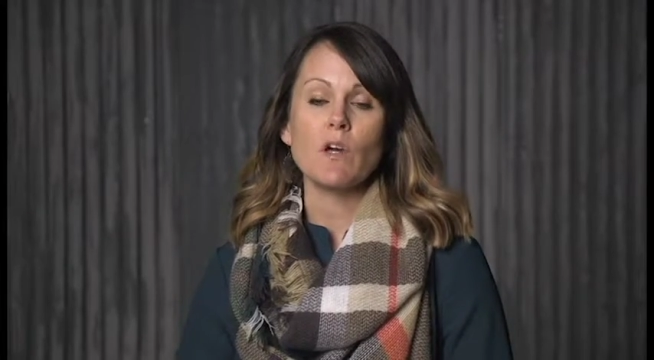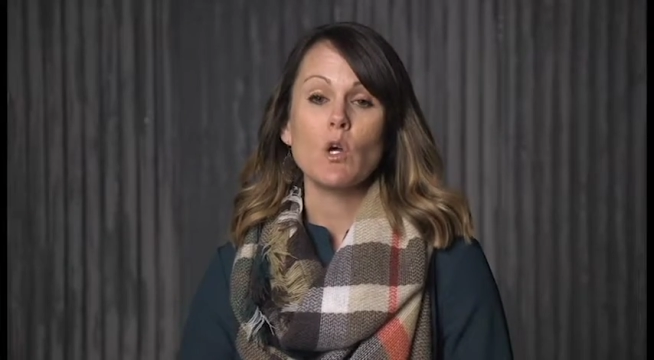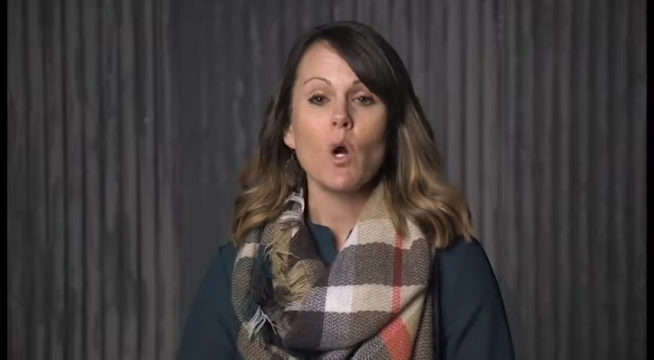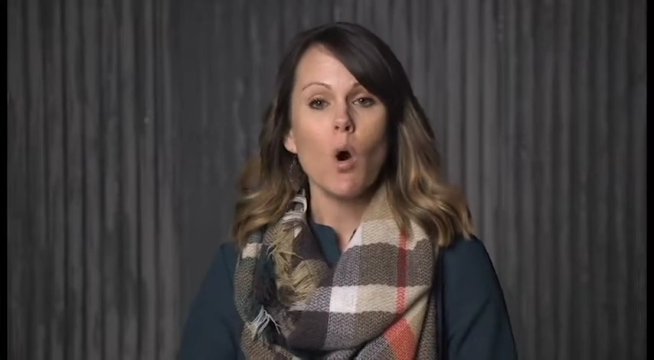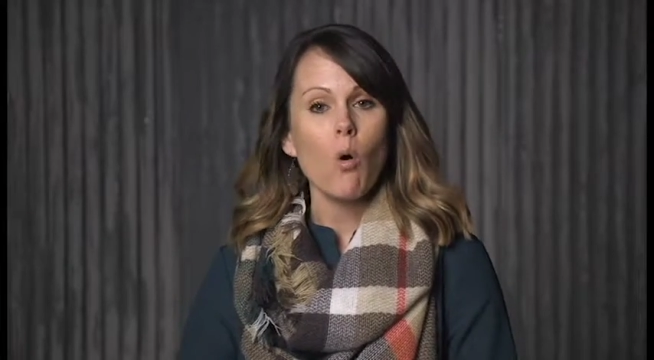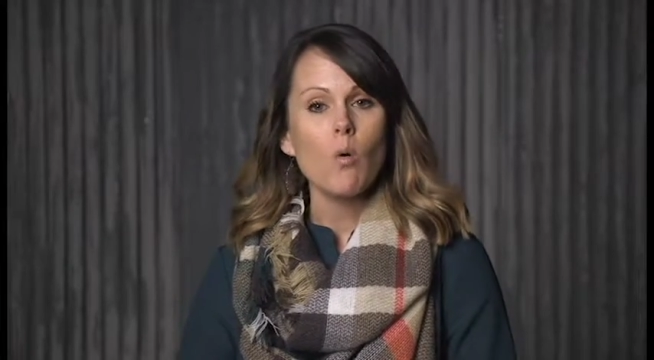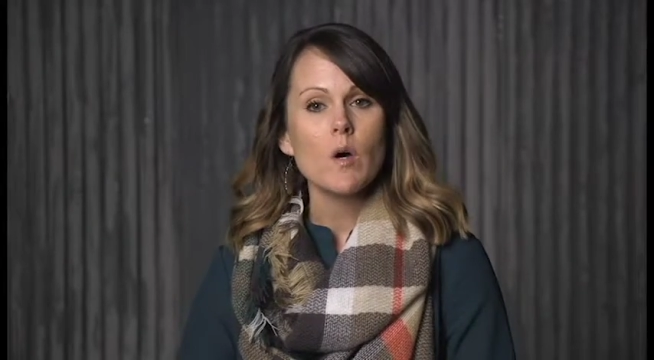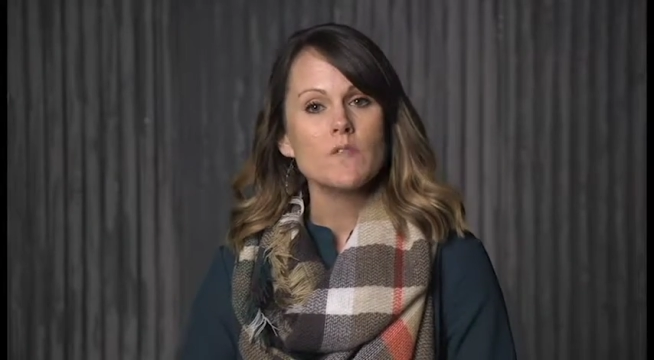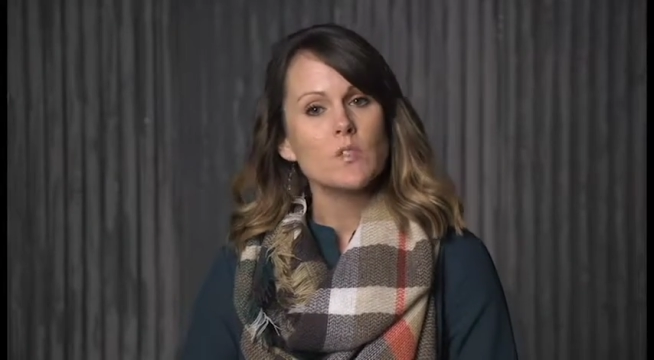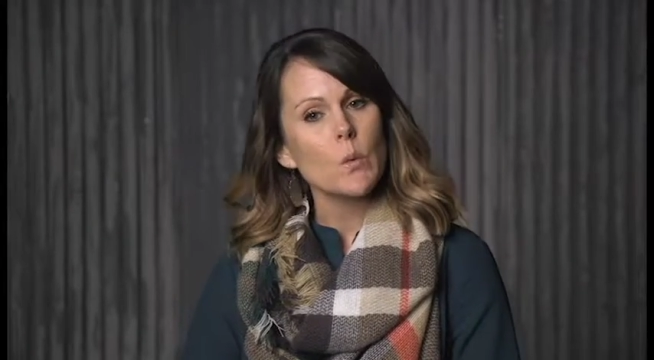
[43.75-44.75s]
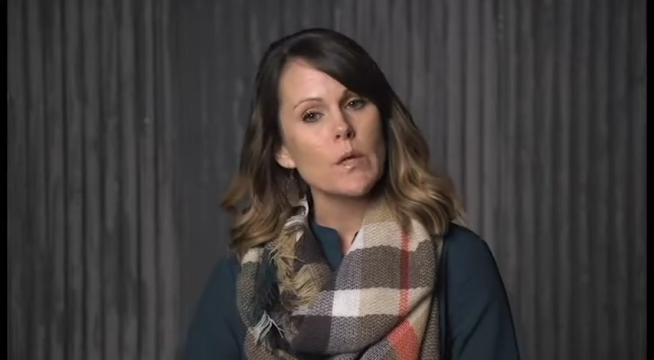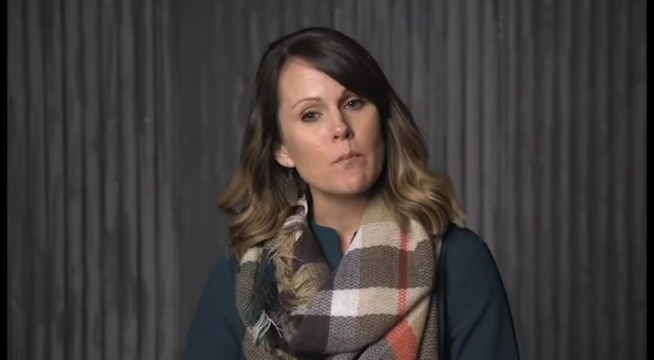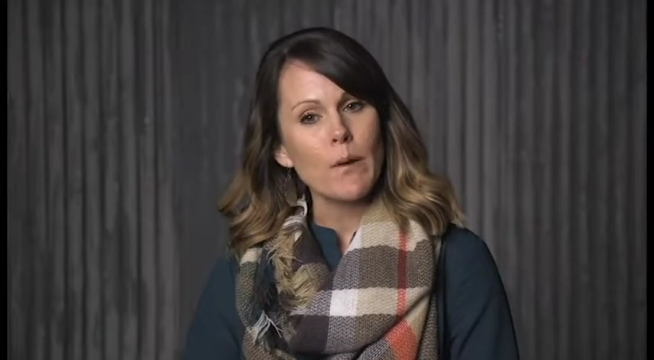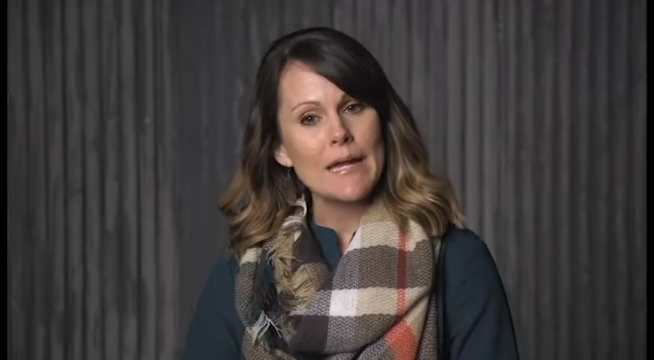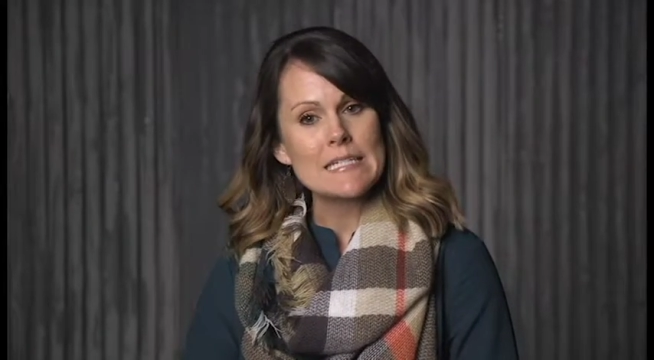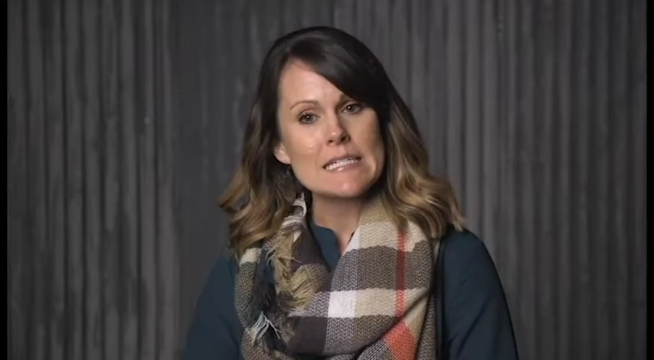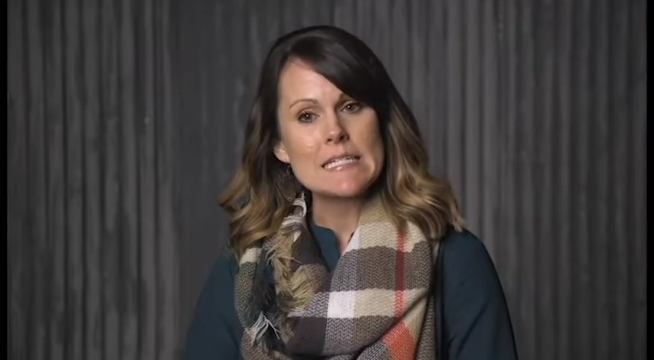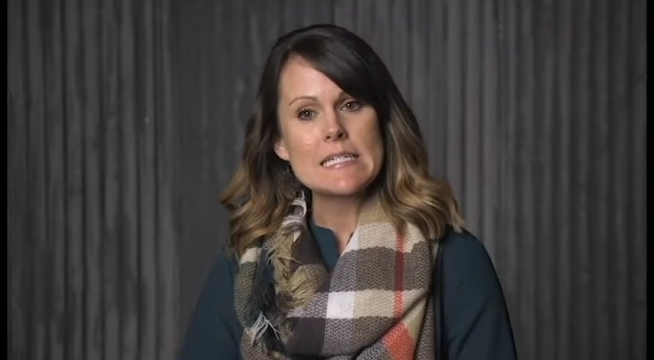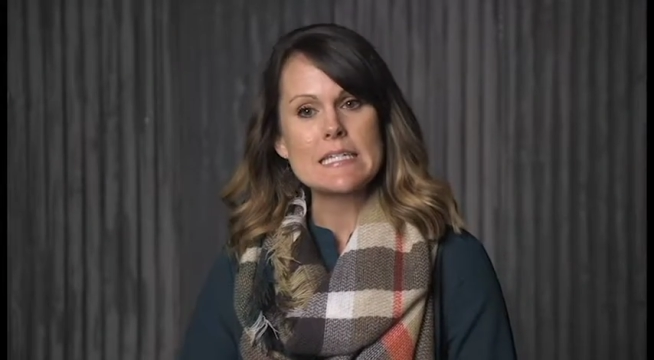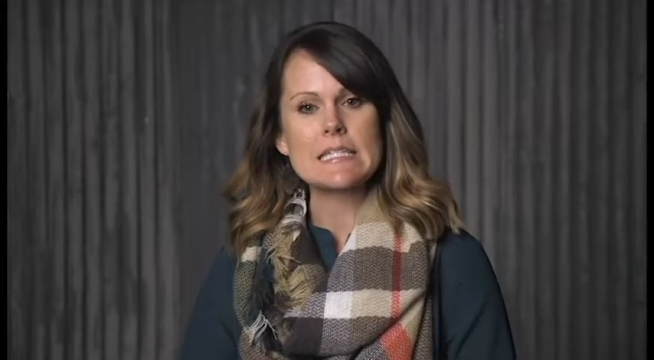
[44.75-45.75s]
goal of story
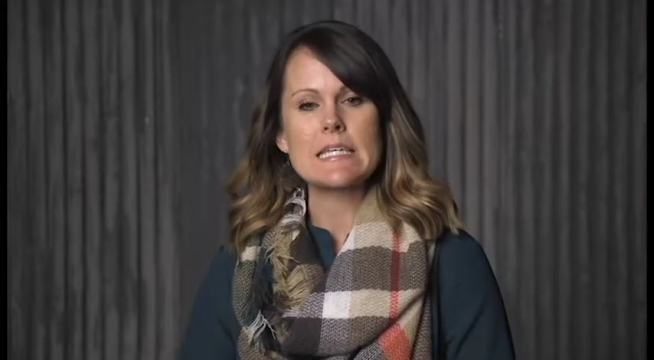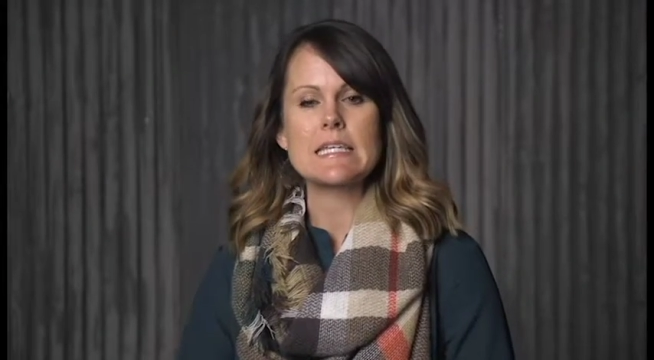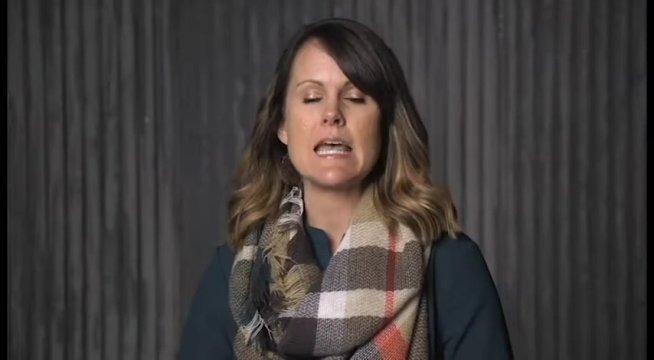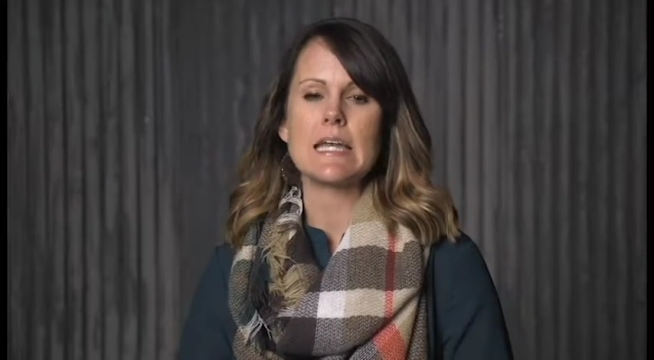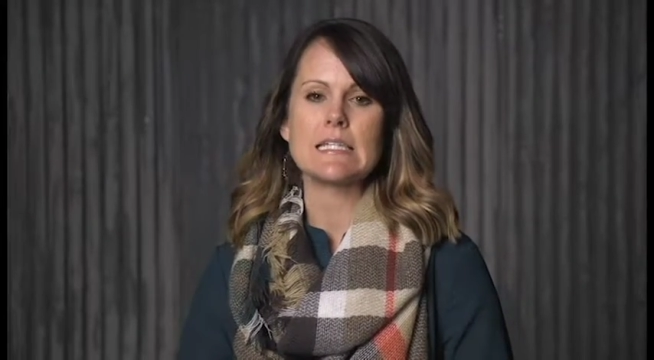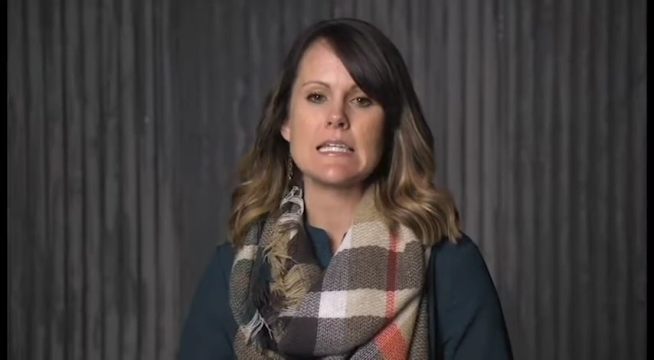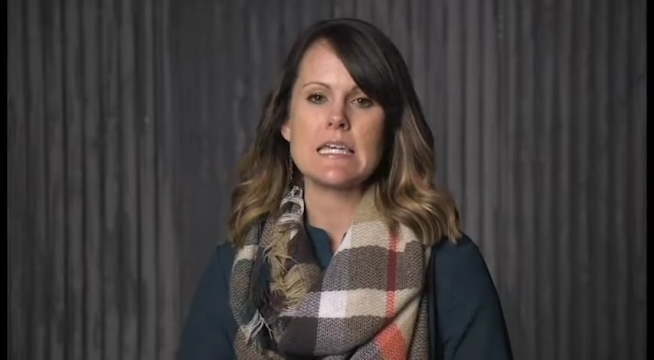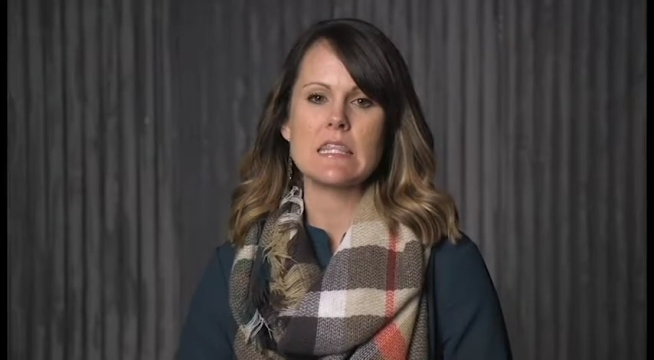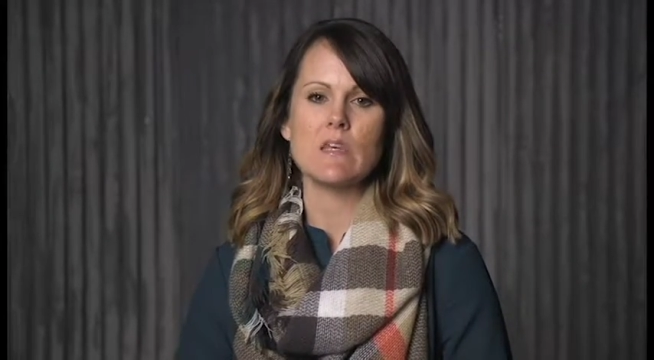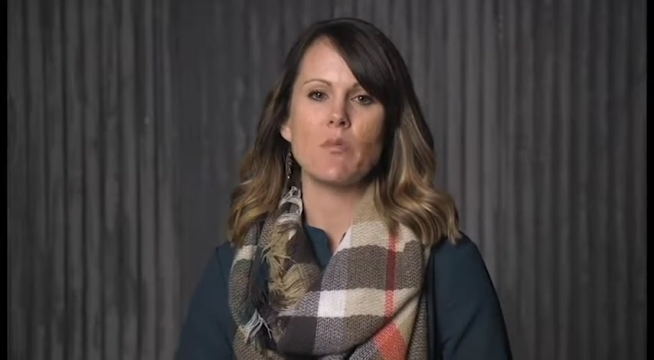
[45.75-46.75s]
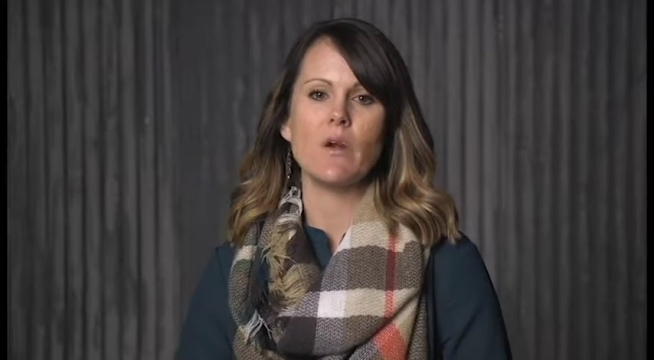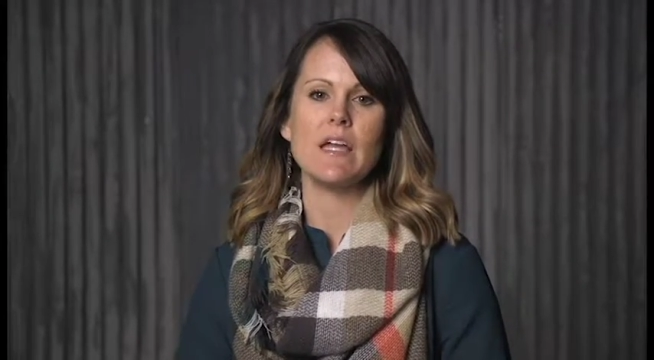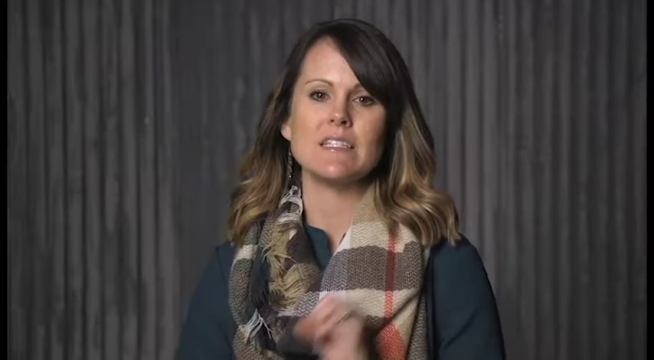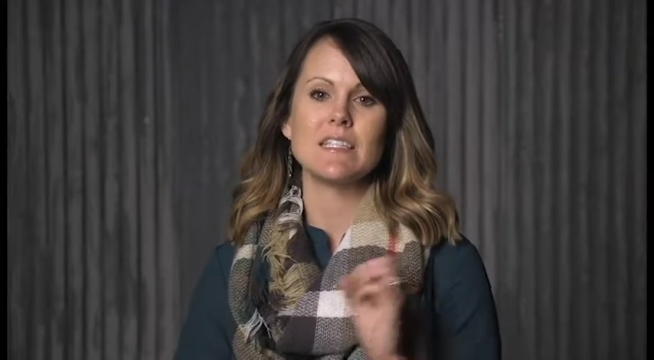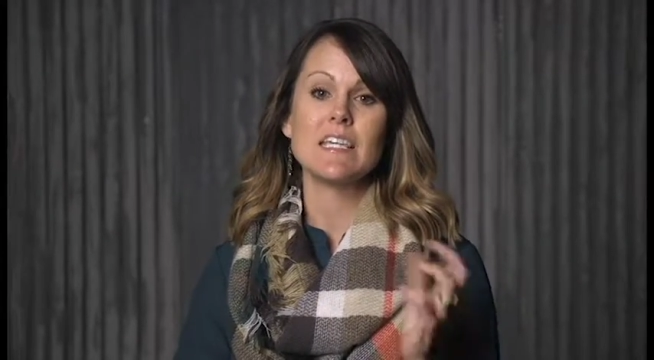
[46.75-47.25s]
branding is connecting the brand's